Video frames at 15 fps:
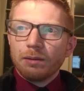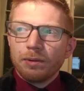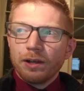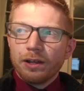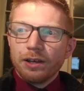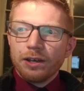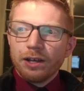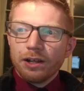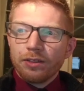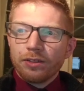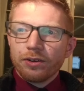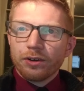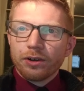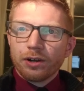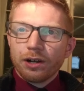
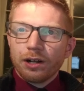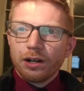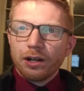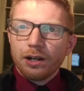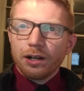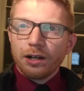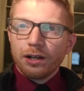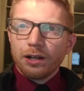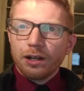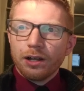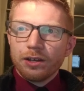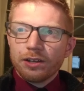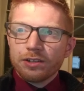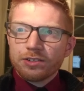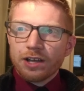Another
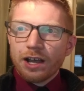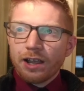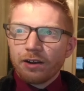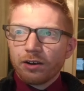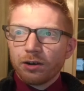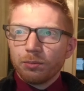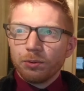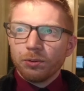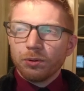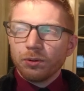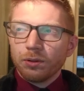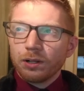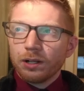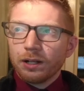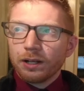
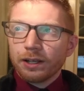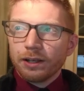undesirable